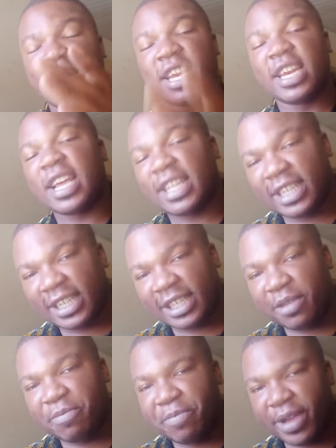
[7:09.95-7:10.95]
That is
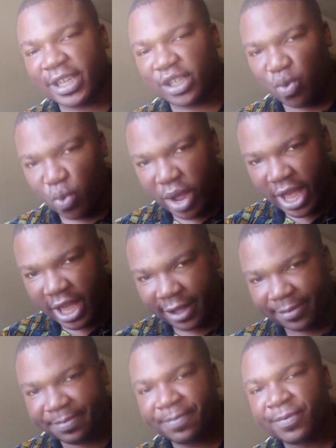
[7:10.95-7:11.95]
the best way
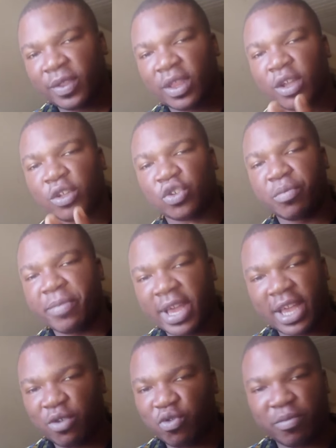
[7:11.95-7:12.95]
to
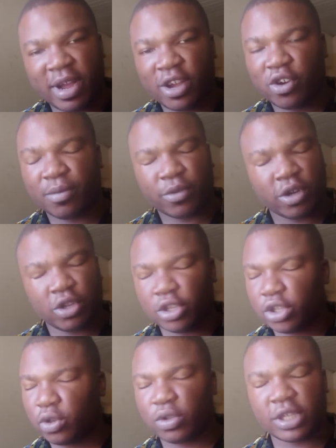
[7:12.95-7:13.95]
make a woman come. Not
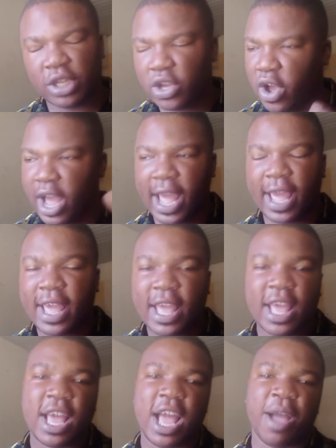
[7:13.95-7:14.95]
just closing your eye
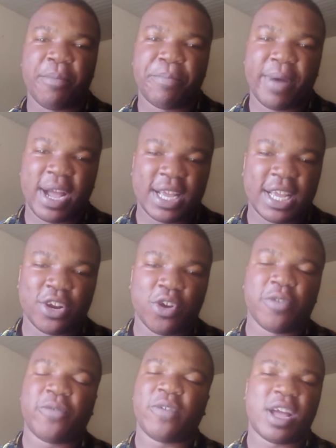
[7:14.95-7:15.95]
and banging
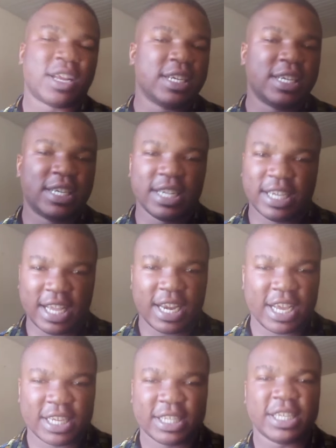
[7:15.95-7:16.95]
off and digging
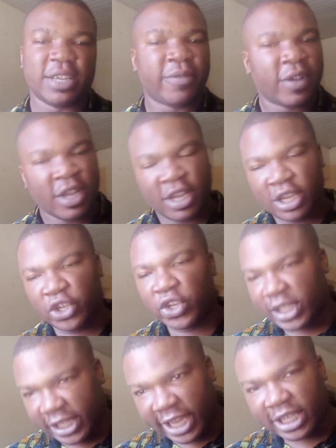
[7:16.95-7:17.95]
as if you're
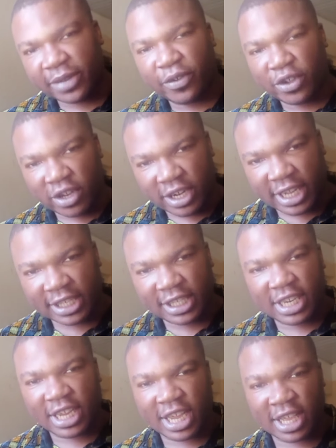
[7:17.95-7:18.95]
searching for your
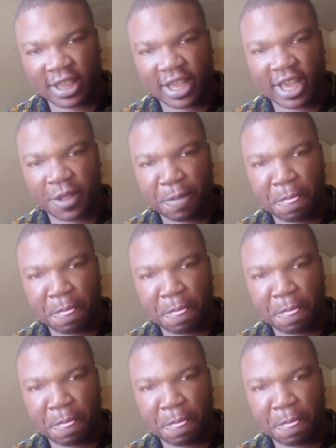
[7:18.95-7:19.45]
destiny in there.